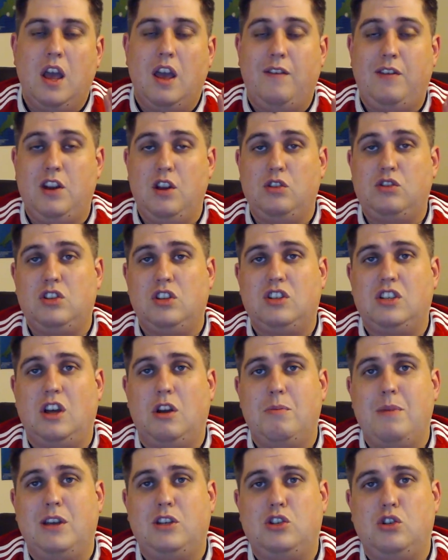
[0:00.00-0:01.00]
If you're new to the
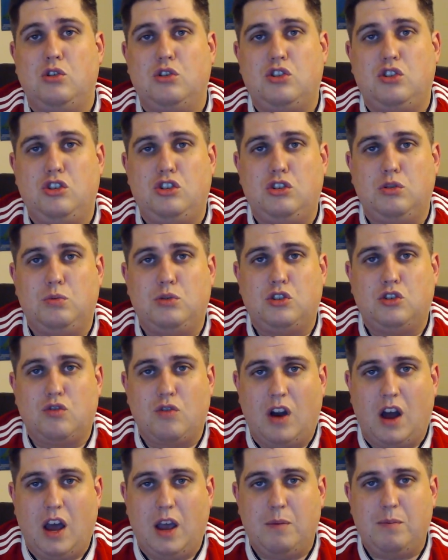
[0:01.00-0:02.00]
channel, make sure to
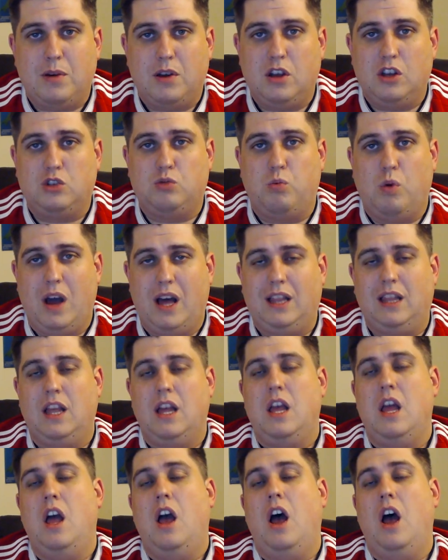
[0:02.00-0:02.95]
subscribe as well.